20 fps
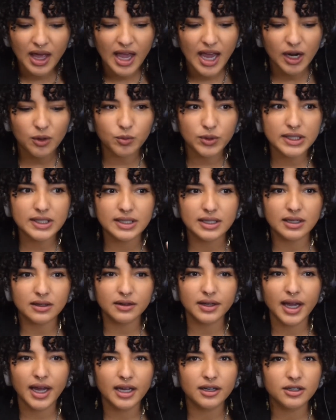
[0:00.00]
and we still
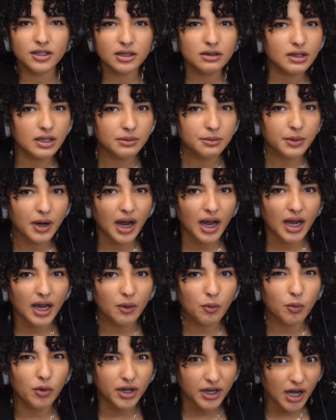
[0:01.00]
can't do it
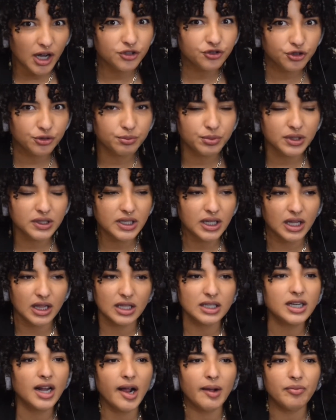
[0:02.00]
right 100% of
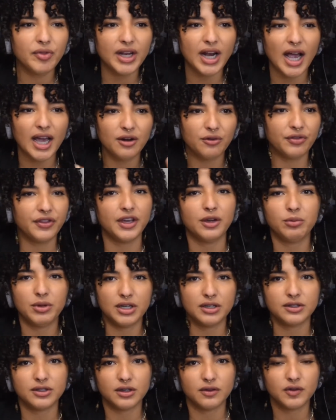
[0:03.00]
the time, then I don't think we
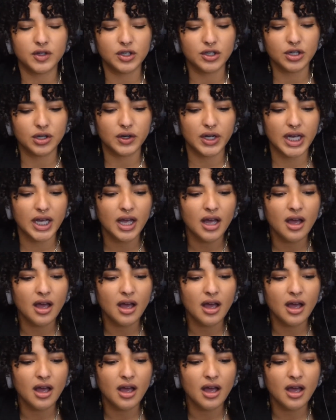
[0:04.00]
deserve to do it.